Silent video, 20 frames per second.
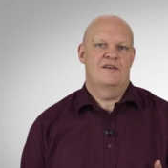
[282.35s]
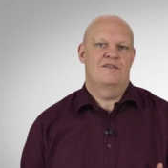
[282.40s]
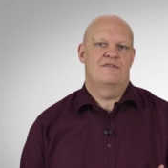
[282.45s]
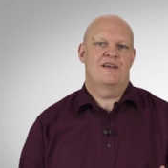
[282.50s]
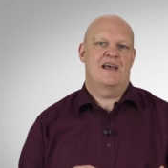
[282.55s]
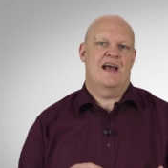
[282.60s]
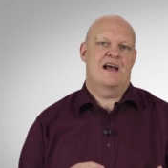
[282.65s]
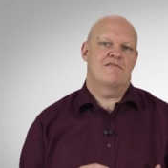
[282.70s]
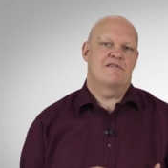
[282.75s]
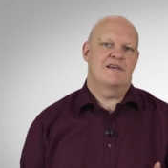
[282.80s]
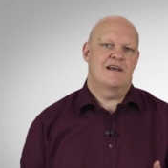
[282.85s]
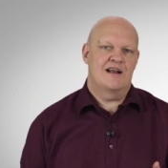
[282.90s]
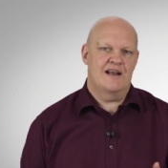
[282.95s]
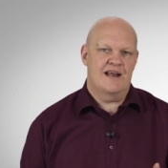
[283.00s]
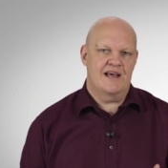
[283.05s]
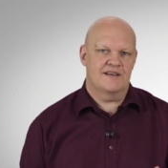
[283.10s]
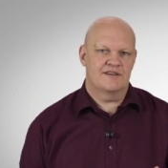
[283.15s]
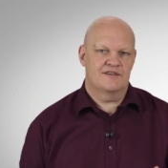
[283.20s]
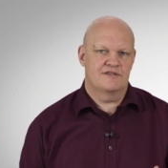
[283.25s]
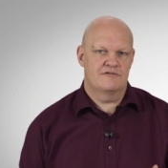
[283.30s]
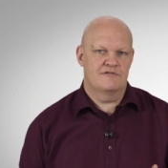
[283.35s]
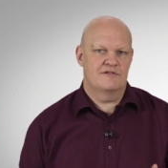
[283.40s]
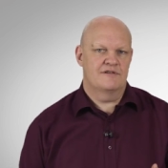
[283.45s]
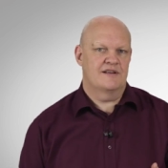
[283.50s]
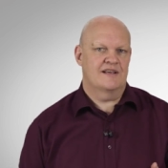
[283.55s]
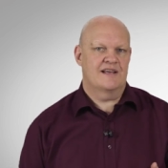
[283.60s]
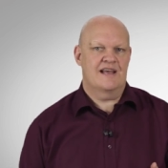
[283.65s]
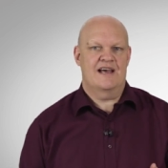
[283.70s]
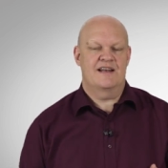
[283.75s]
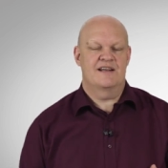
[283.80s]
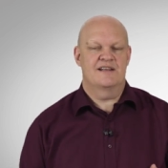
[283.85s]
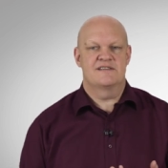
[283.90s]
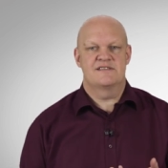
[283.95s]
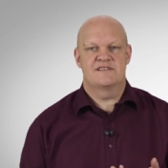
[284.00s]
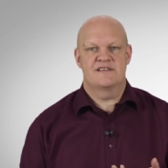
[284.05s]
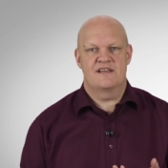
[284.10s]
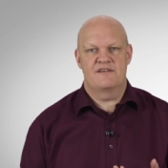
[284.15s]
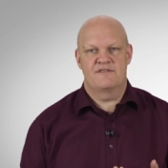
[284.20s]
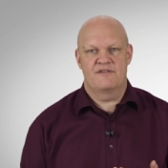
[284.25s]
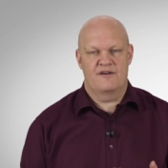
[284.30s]
the Arri Alexa and the Canon
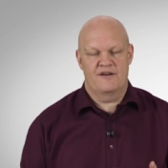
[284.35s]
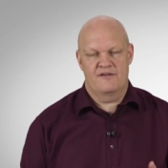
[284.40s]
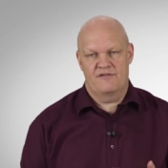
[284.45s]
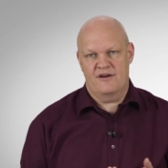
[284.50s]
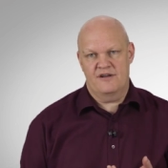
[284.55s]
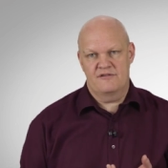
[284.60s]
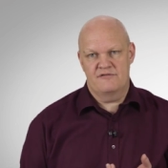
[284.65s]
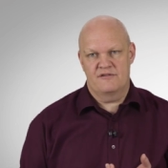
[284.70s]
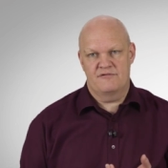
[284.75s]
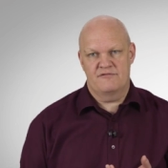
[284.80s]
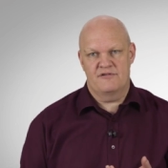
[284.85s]
C500